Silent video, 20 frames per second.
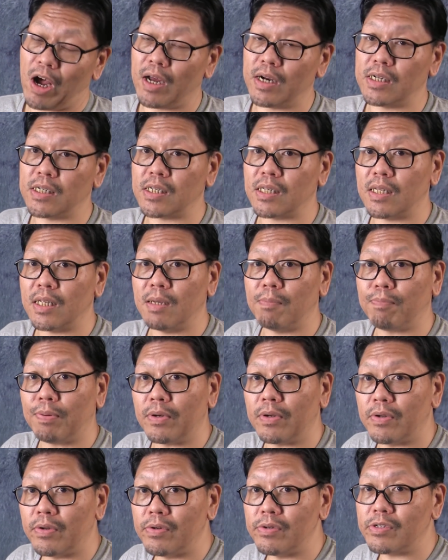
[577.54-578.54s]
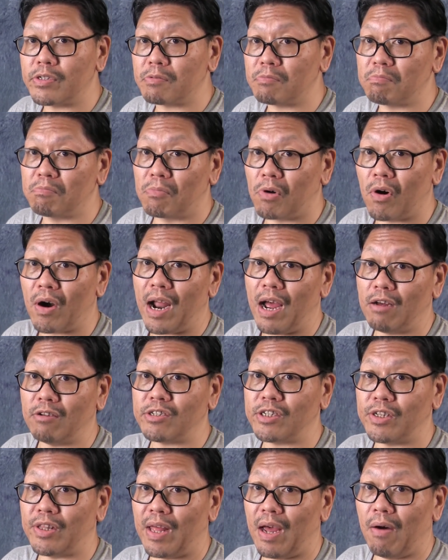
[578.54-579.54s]
honestly produce more
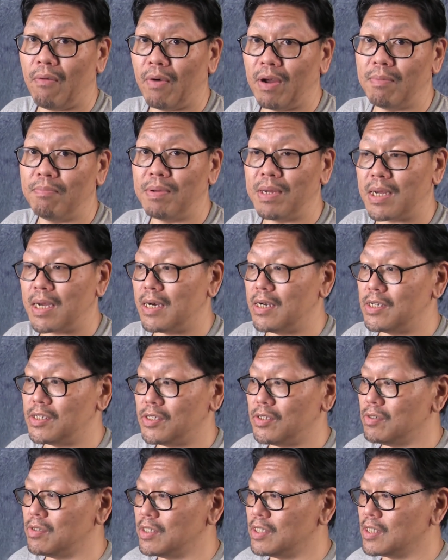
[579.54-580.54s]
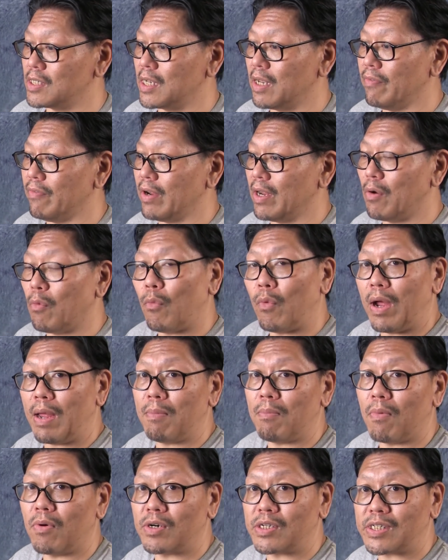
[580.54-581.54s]
algae that way because you're just giving it
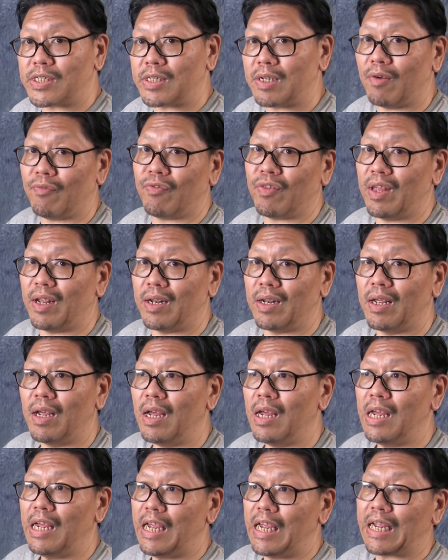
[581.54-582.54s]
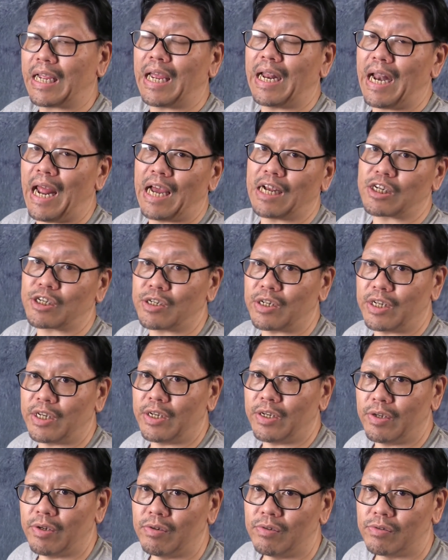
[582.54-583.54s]
way more stuff than it can
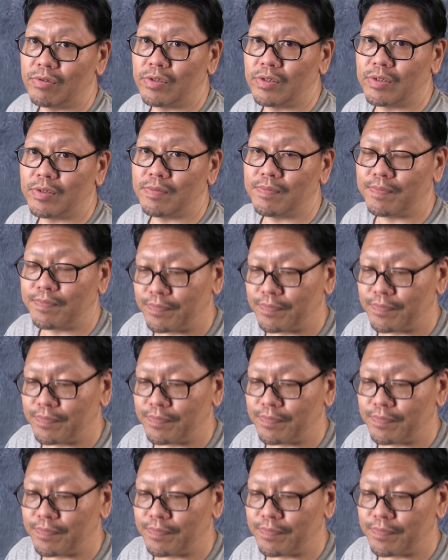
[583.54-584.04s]
actually use.